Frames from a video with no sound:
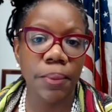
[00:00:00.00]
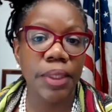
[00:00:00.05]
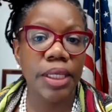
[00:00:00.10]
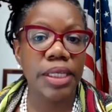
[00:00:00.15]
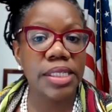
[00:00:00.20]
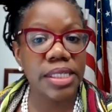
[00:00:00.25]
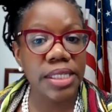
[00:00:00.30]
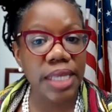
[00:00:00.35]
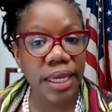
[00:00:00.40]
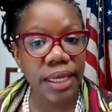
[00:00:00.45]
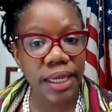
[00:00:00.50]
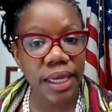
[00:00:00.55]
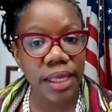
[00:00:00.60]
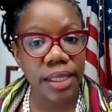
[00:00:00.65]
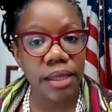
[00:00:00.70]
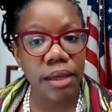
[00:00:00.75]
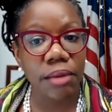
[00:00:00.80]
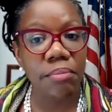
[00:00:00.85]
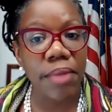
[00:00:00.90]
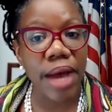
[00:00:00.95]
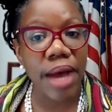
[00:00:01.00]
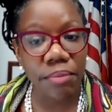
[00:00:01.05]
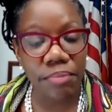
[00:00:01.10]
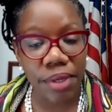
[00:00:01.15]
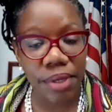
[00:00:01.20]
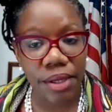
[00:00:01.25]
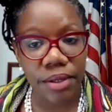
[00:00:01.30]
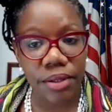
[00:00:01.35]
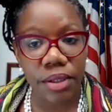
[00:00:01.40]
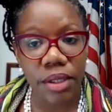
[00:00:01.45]
Second, my
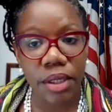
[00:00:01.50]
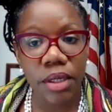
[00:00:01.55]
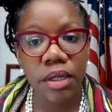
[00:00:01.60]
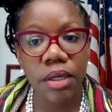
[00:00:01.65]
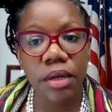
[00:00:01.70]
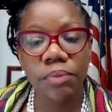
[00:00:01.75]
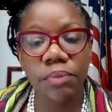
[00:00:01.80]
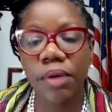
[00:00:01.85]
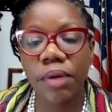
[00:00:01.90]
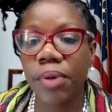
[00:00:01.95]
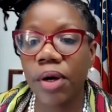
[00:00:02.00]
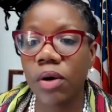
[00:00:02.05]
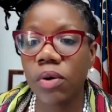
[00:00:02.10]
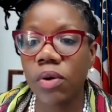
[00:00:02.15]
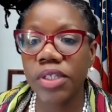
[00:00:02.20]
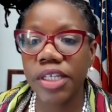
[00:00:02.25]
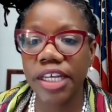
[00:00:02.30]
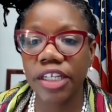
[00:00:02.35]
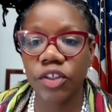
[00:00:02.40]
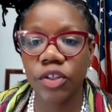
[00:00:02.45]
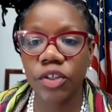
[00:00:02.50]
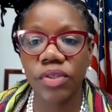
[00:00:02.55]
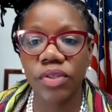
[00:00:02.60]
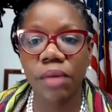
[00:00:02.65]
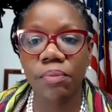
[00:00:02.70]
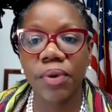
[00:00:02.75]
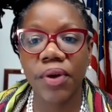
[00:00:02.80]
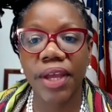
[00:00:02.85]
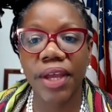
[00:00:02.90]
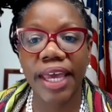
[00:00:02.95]
bill, proposed intro
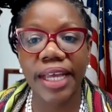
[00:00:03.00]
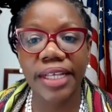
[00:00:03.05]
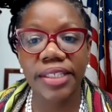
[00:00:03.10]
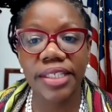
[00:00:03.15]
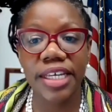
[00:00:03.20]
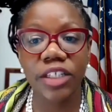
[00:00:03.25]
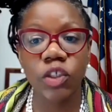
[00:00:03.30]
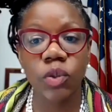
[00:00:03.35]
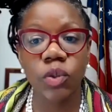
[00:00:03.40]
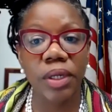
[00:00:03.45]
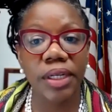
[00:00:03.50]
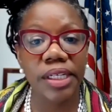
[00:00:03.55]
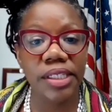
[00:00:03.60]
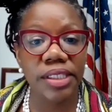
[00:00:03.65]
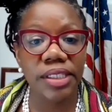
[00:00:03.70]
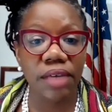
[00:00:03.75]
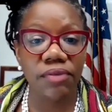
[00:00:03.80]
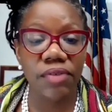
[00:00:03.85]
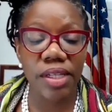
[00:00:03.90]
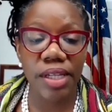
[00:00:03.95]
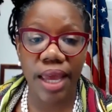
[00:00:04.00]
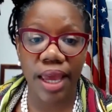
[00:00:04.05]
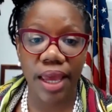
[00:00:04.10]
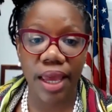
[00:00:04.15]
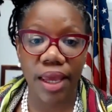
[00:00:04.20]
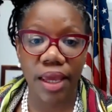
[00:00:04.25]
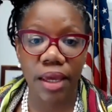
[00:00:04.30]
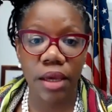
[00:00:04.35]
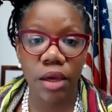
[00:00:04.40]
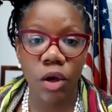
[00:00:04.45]
number
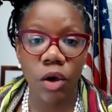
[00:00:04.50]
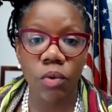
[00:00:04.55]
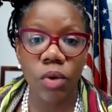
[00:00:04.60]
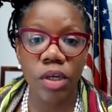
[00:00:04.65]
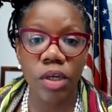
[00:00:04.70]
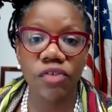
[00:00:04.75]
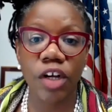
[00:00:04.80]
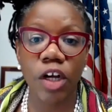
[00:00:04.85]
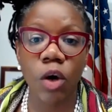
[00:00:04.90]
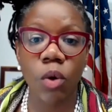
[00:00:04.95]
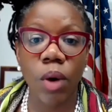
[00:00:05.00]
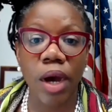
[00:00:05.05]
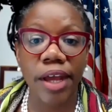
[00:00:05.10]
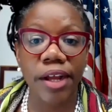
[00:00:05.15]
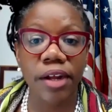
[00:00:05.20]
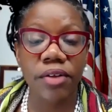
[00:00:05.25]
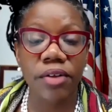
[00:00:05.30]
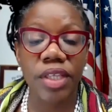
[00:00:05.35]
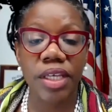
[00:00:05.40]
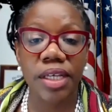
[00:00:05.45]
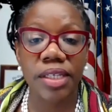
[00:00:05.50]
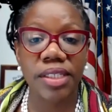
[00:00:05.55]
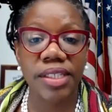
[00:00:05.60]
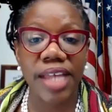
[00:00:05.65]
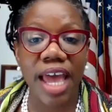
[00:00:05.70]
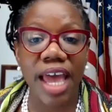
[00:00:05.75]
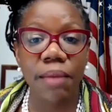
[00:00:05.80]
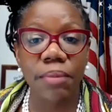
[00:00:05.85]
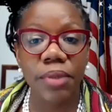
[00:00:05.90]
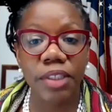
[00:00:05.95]
1827A, would require the
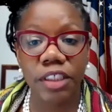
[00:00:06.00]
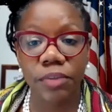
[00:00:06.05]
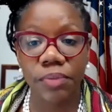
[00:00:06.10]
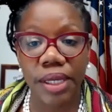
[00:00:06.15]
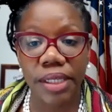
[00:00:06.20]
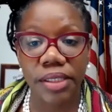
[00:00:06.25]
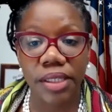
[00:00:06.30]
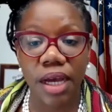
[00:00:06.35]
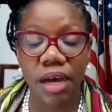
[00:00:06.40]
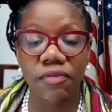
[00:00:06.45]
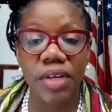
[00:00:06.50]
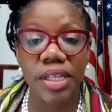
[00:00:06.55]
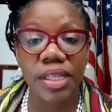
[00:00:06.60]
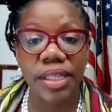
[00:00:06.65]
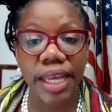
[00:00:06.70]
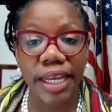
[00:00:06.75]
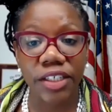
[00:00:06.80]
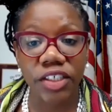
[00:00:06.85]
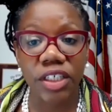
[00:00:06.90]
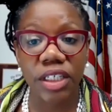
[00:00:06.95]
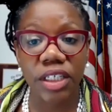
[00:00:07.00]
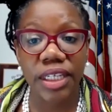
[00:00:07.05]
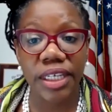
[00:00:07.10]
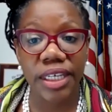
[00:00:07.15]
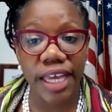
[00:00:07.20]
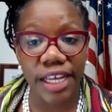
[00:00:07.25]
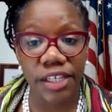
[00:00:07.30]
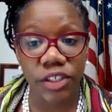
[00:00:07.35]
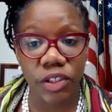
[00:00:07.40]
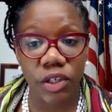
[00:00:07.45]
establishment of a NYCHA
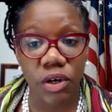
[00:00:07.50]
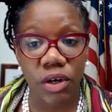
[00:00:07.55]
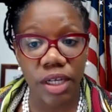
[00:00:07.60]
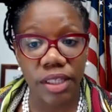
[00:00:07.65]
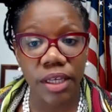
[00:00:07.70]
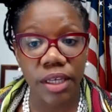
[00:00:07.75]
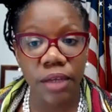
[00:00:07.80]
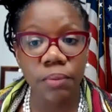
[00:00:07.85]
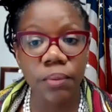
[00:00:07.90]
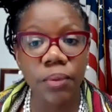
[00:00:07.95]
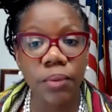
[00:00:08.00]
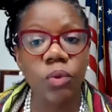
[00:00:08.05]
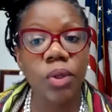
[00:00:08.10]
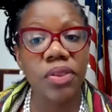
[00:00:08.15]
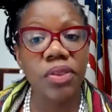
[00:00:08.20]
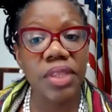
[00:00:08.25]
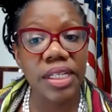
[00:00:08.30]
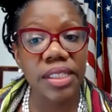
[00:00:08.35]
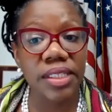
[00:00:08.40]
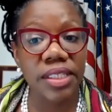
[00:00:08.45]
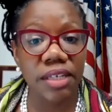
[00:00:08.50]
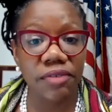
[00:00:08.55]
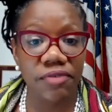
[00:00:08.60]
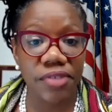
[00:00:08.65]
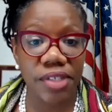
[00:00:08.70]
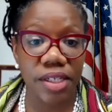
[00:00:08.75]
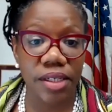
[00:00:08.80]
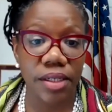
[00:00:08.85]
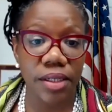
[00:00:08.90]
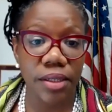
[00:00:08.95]
liaison within
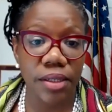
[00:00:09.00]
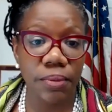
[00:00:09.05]
DFTA.